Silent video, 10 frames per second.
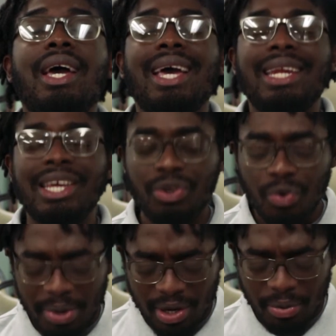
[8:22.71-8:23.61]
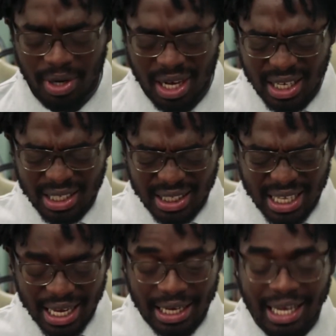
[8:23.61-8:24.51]
And then you'll be able to
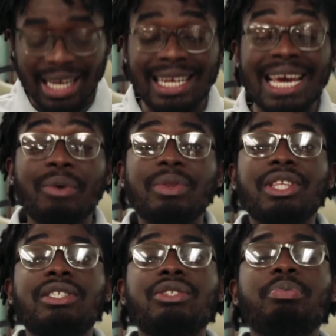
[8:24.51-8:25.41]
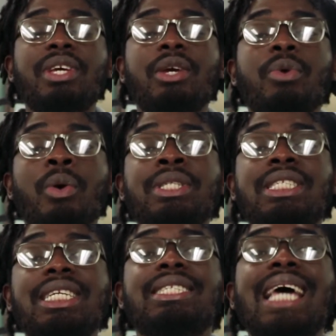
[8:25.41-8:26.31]
understand and connect with the superhero and
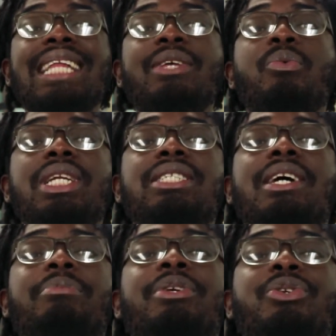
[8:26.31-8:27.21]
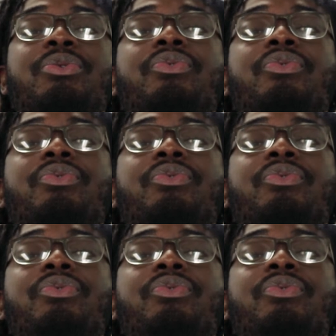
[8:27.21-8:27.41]
see exactly what he's come to do